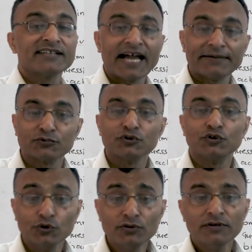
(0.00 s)
they have to
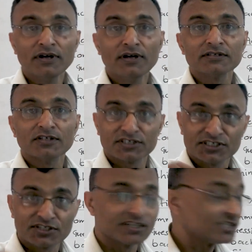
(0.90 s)
do. The
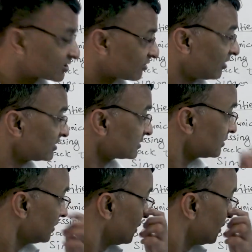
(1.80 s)
teacher instruct.